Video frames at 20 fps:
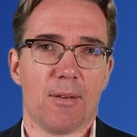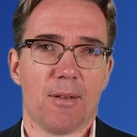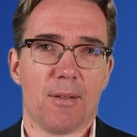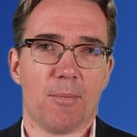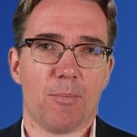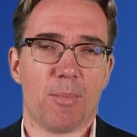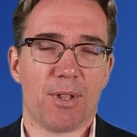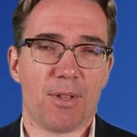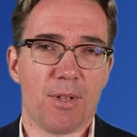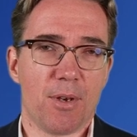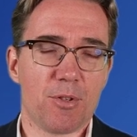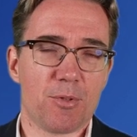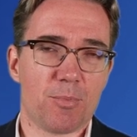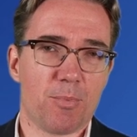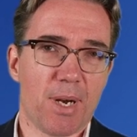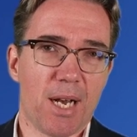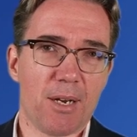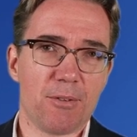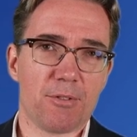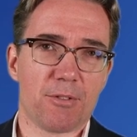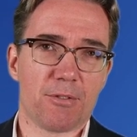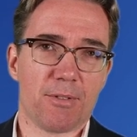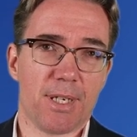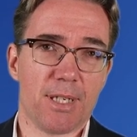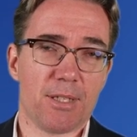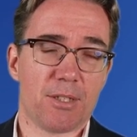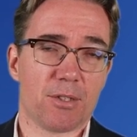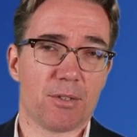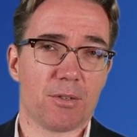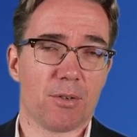But those
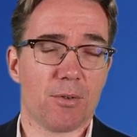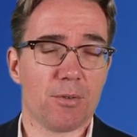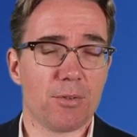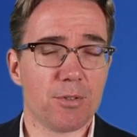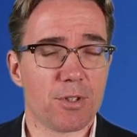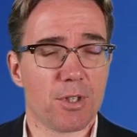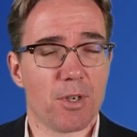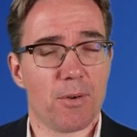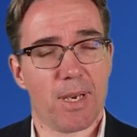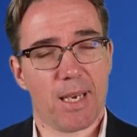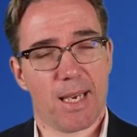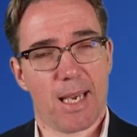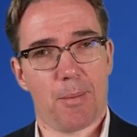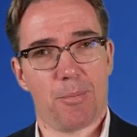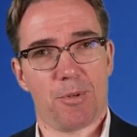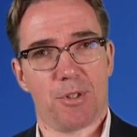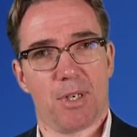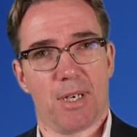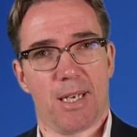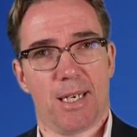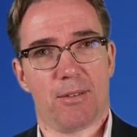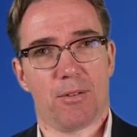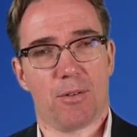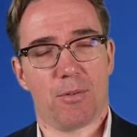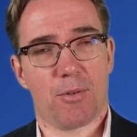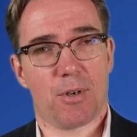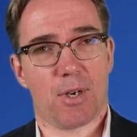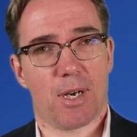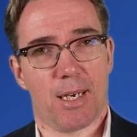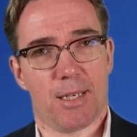boundaries also encapsulate
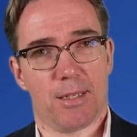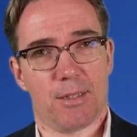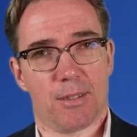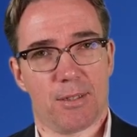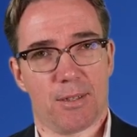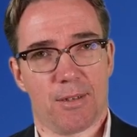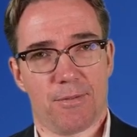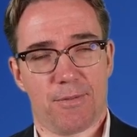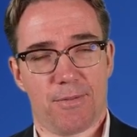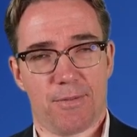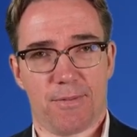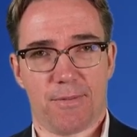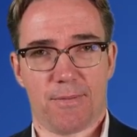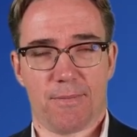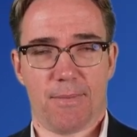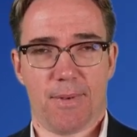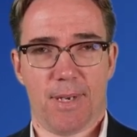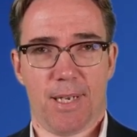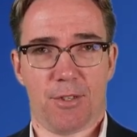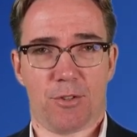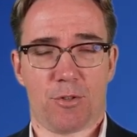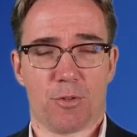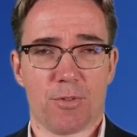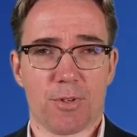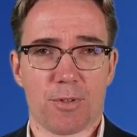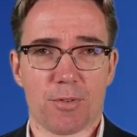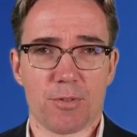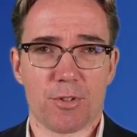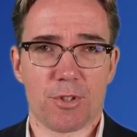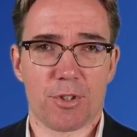all kinds of
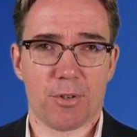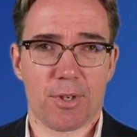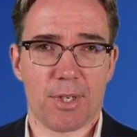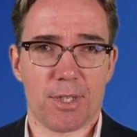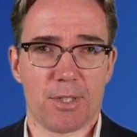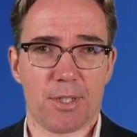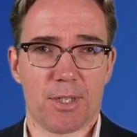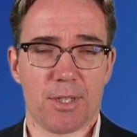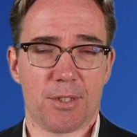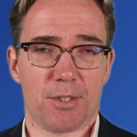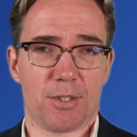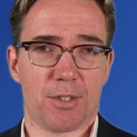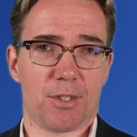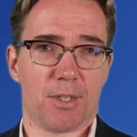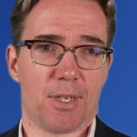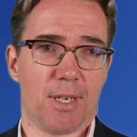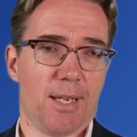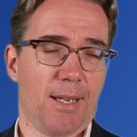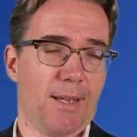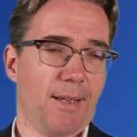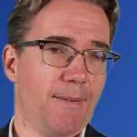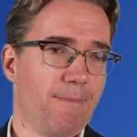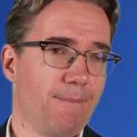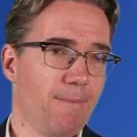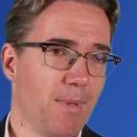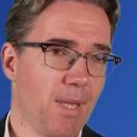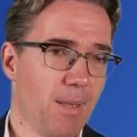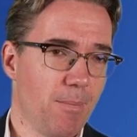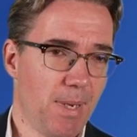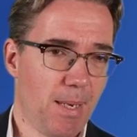historical choices.
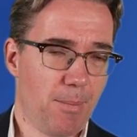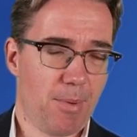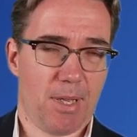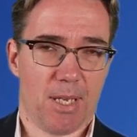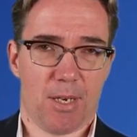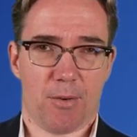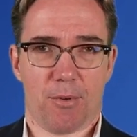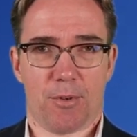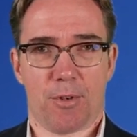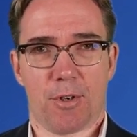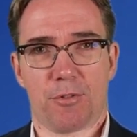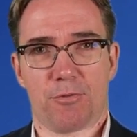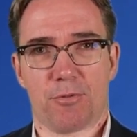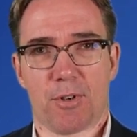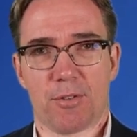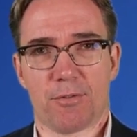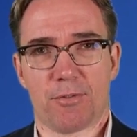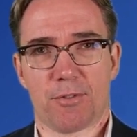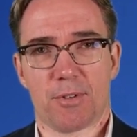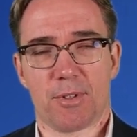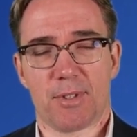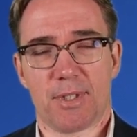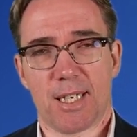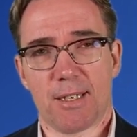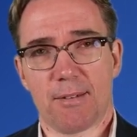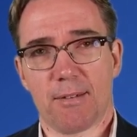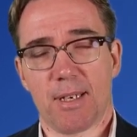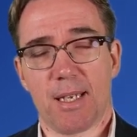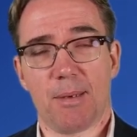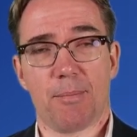Maybe they were not drawn
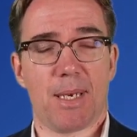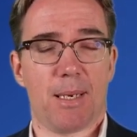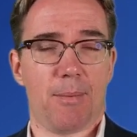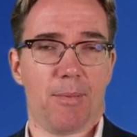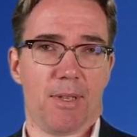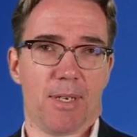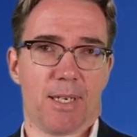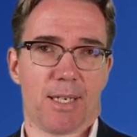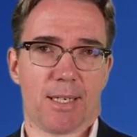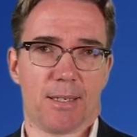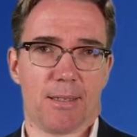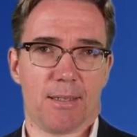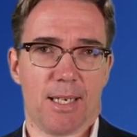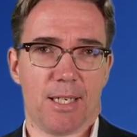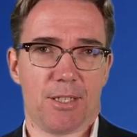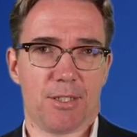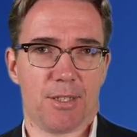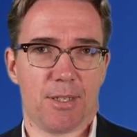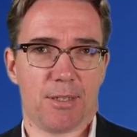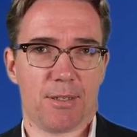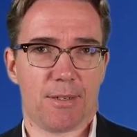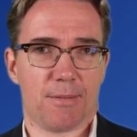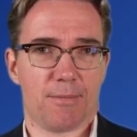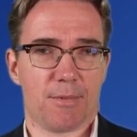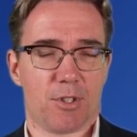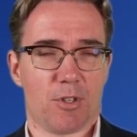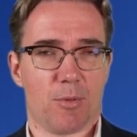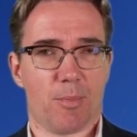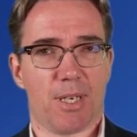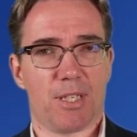voluntarily, maybe they're contested.
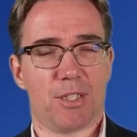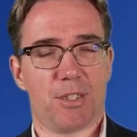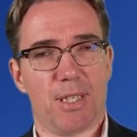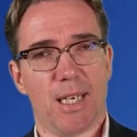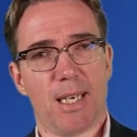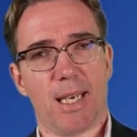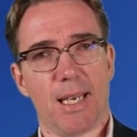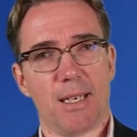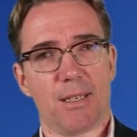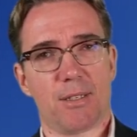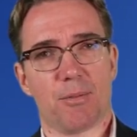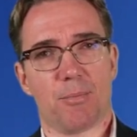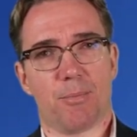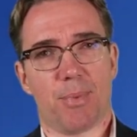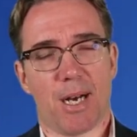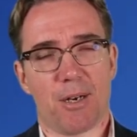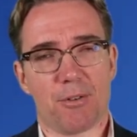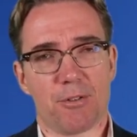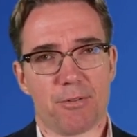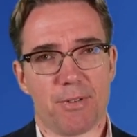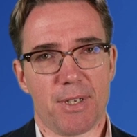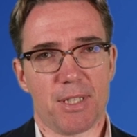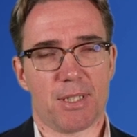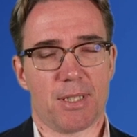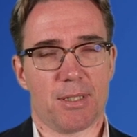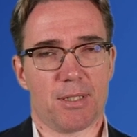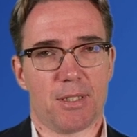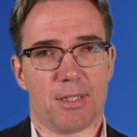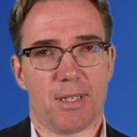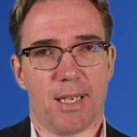So by sticking to boundaries
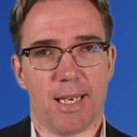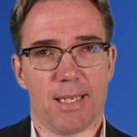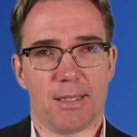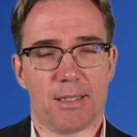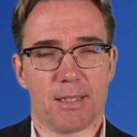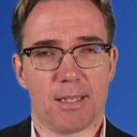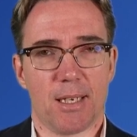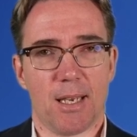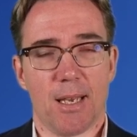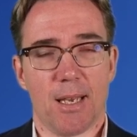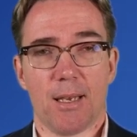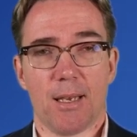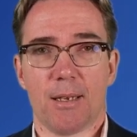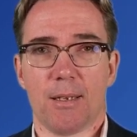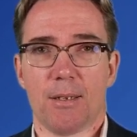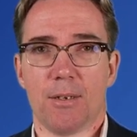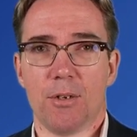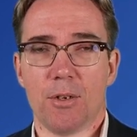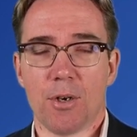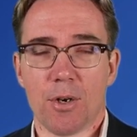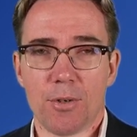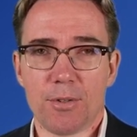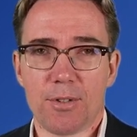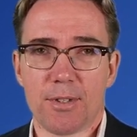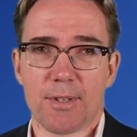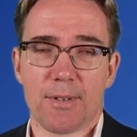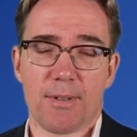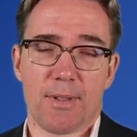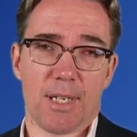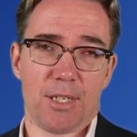and states,
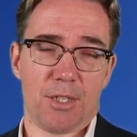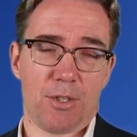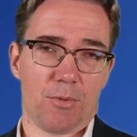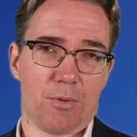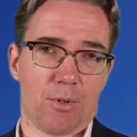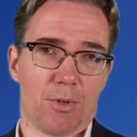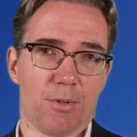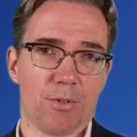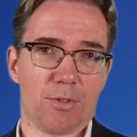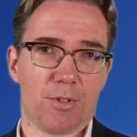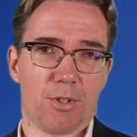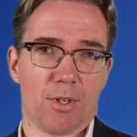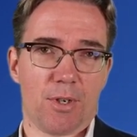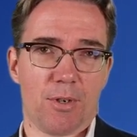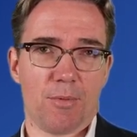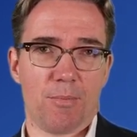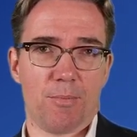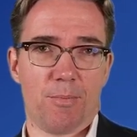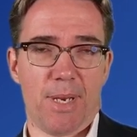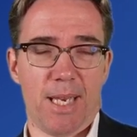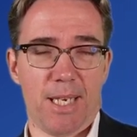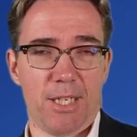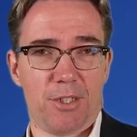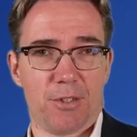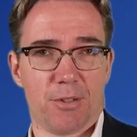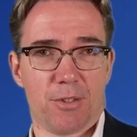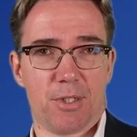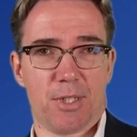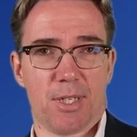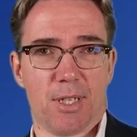note that you also base
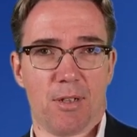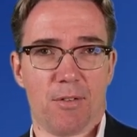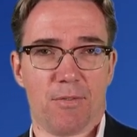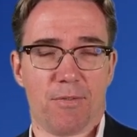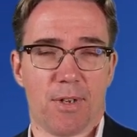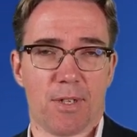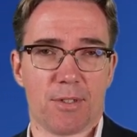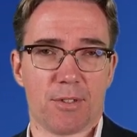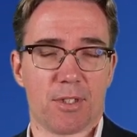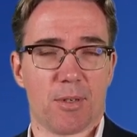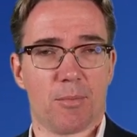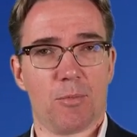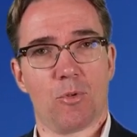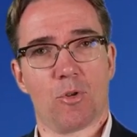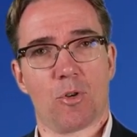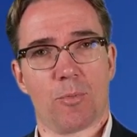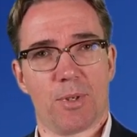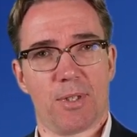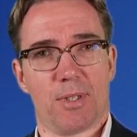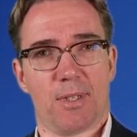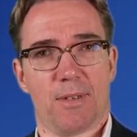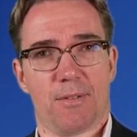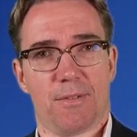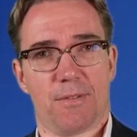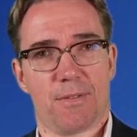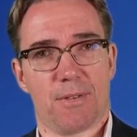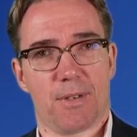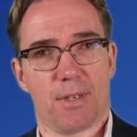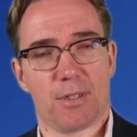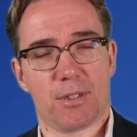yourself on some
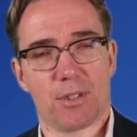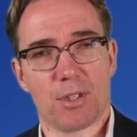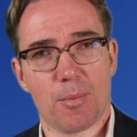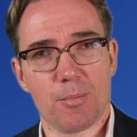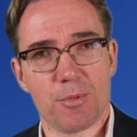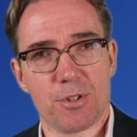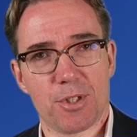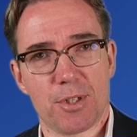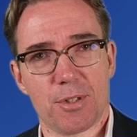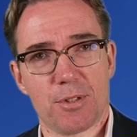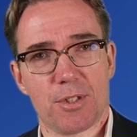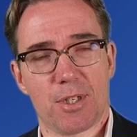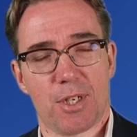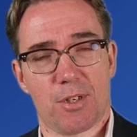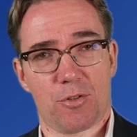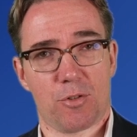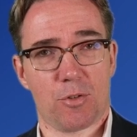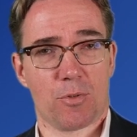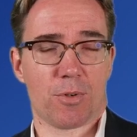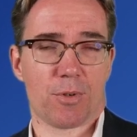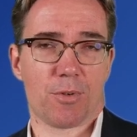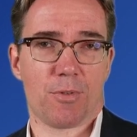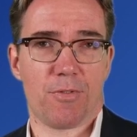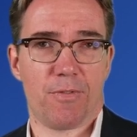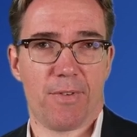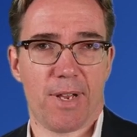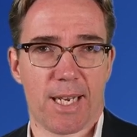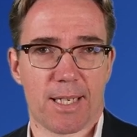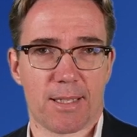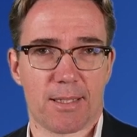normative assumptions, historical
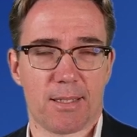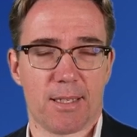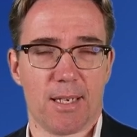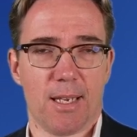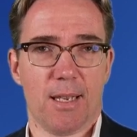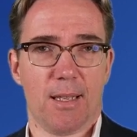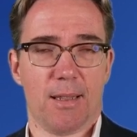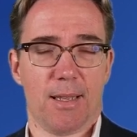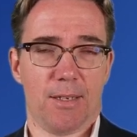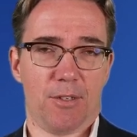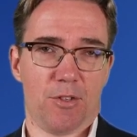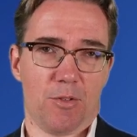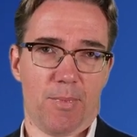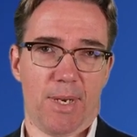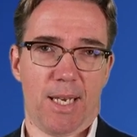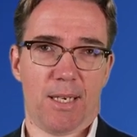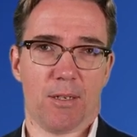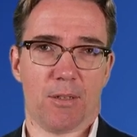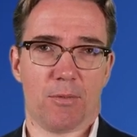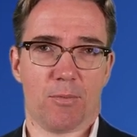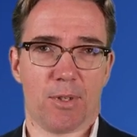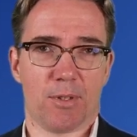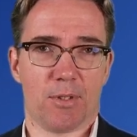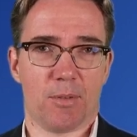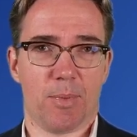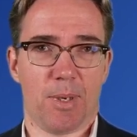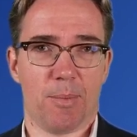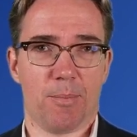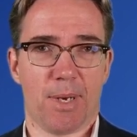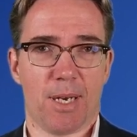facts that you may not want to
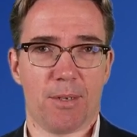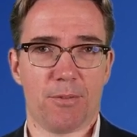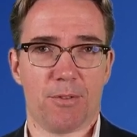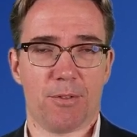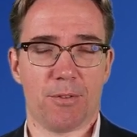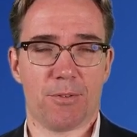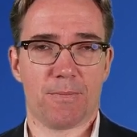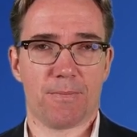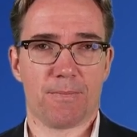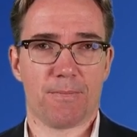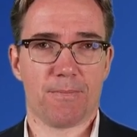be bound to.